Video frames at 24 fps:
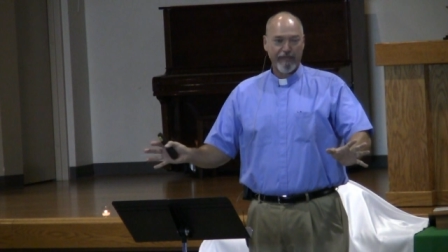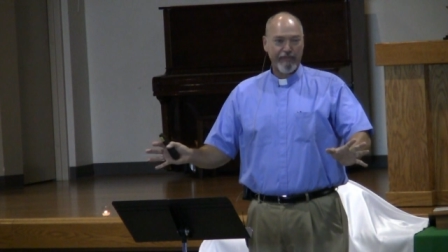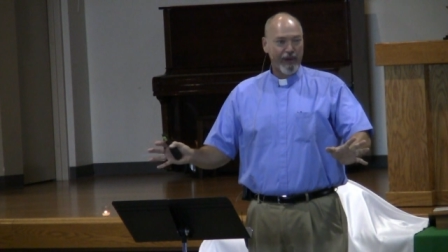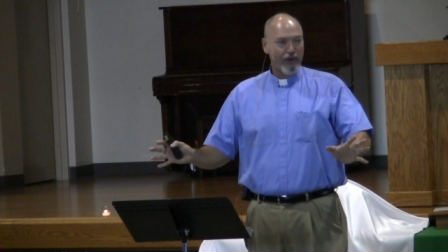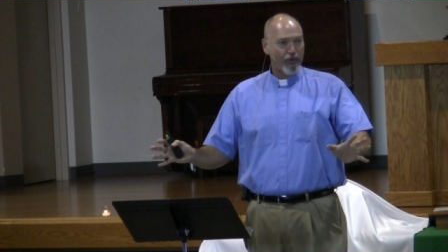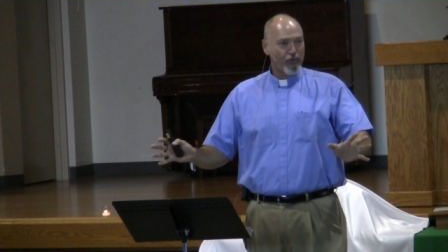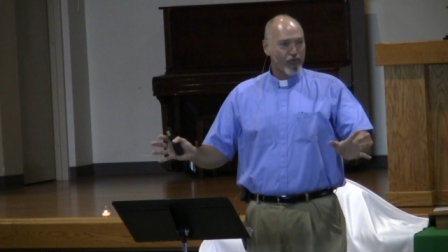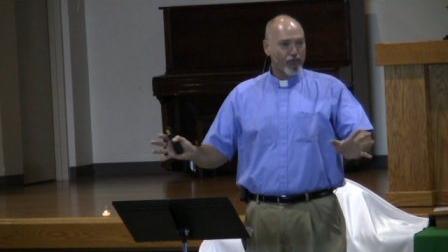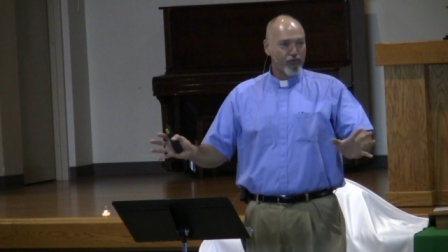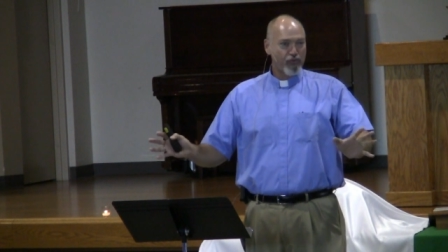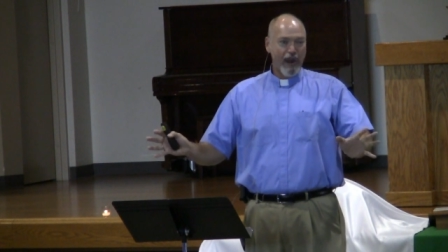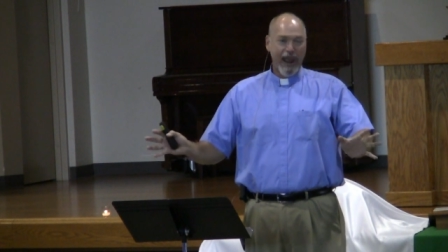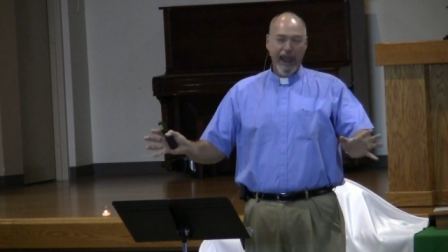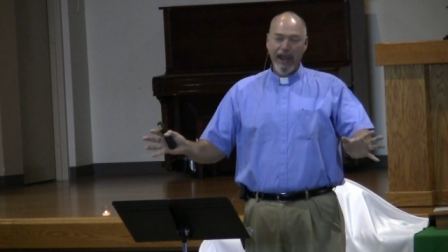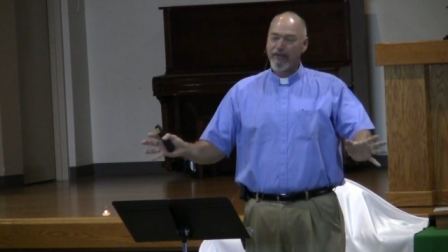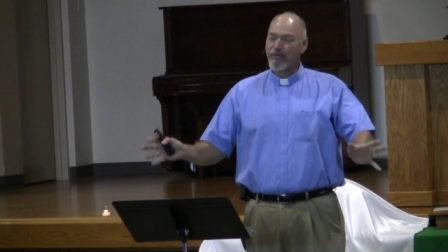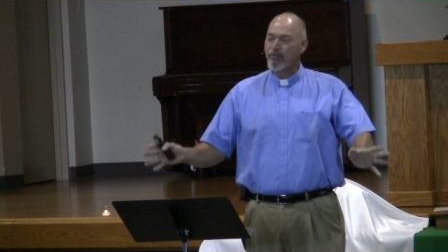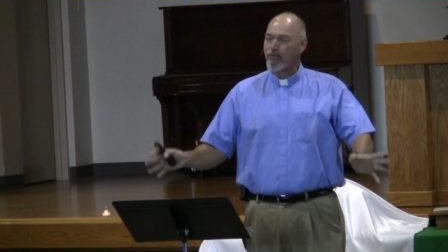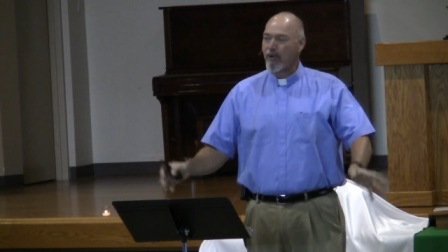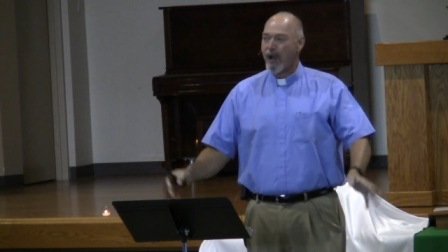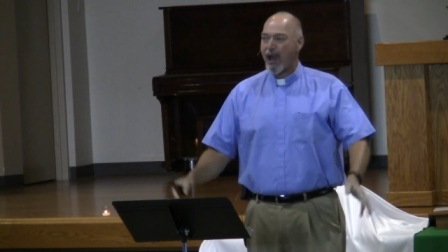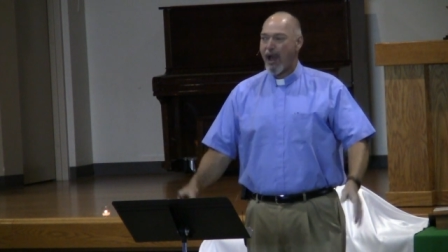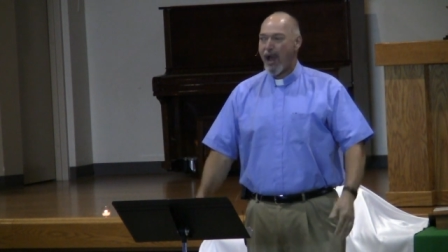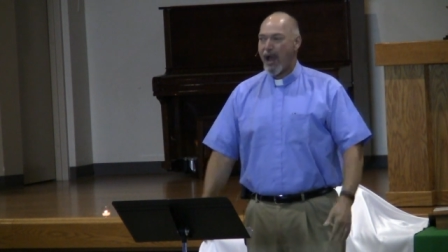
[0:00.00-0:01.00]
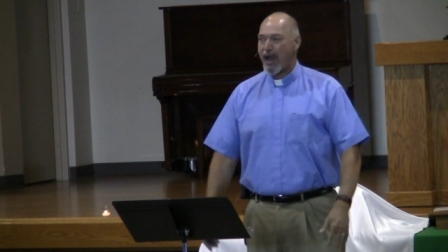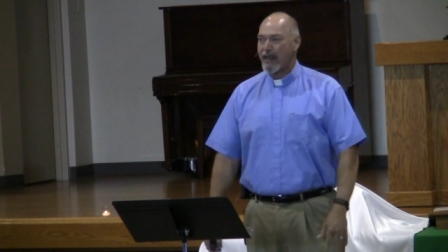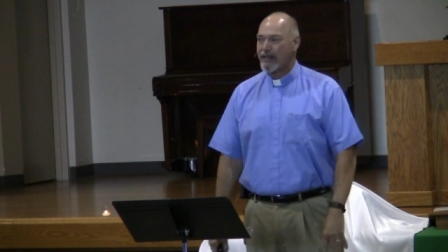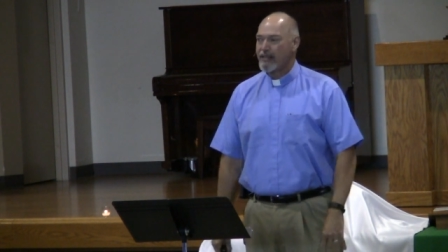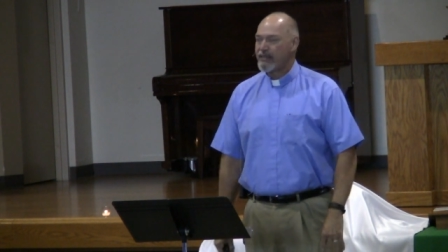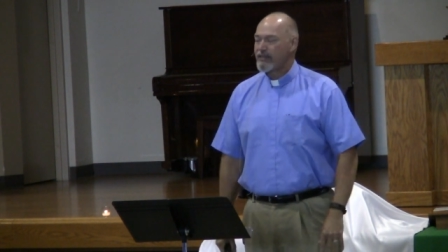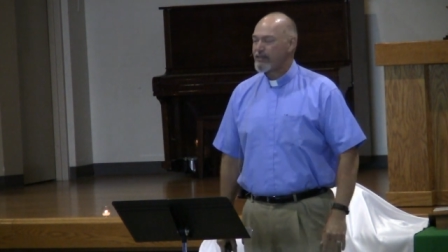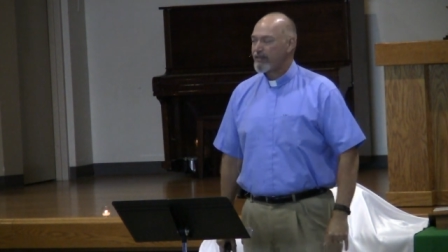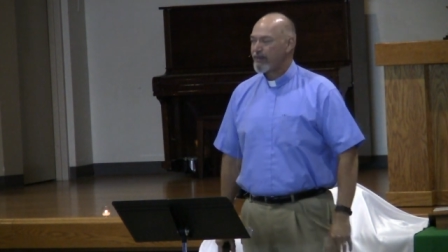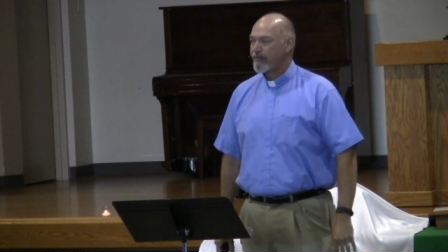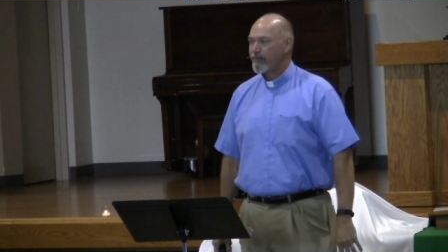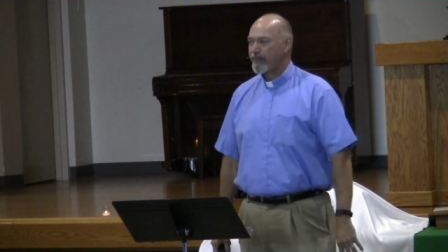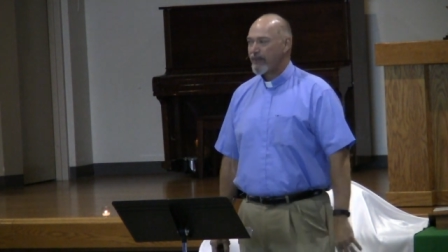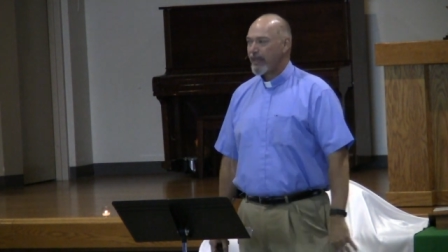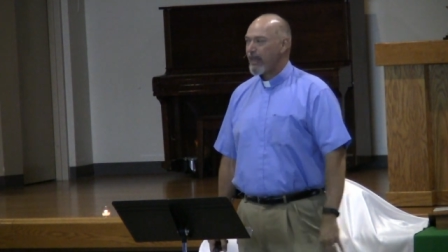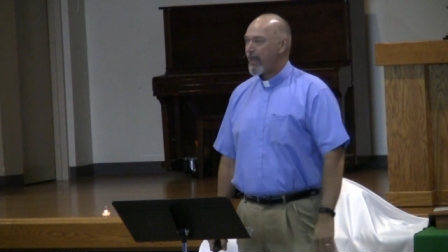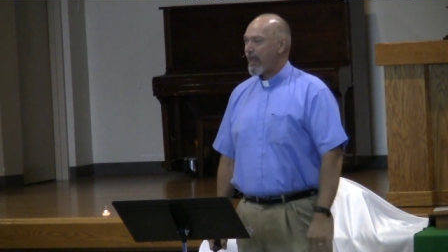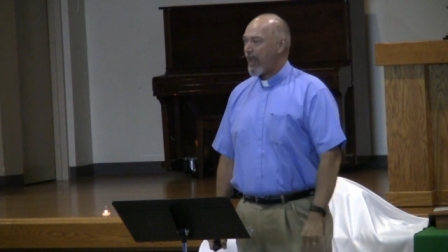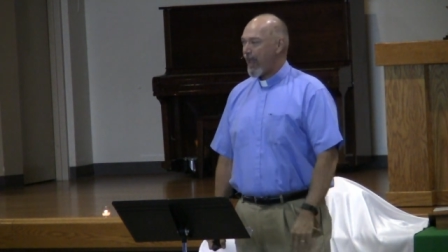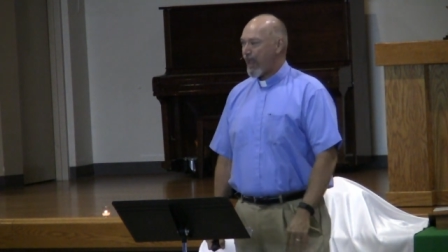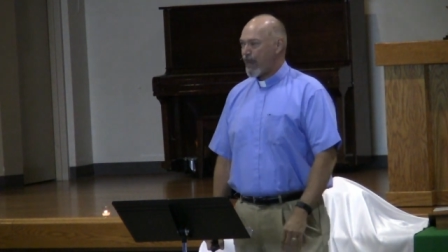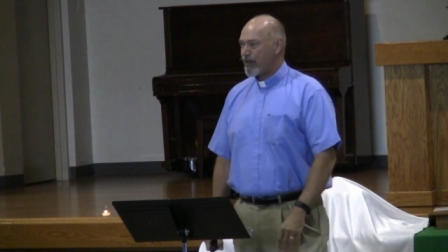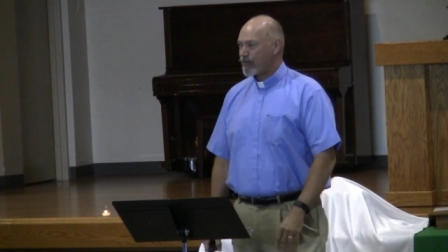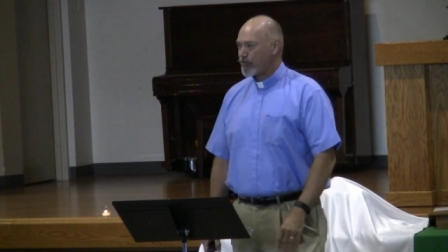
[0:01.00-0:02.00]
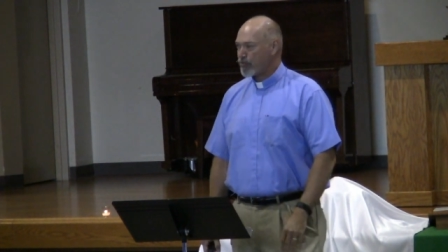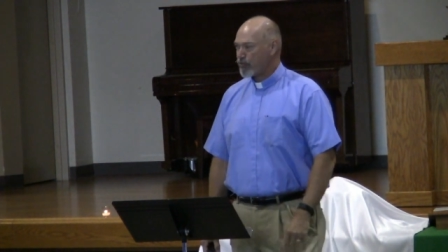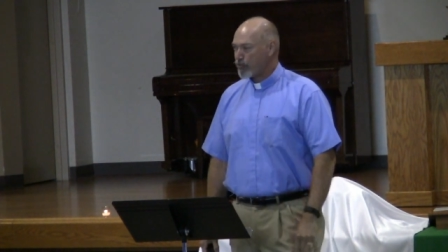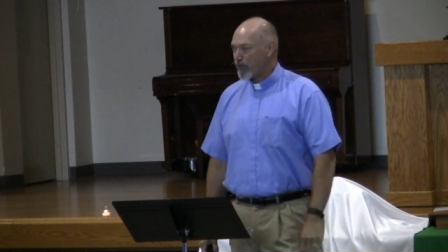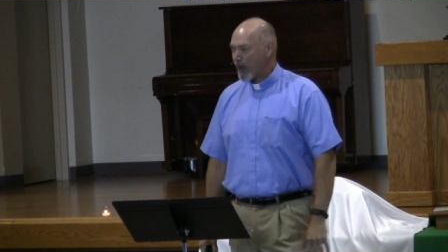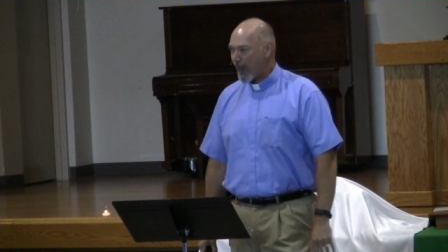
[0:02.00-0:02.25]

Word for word: but red rocks and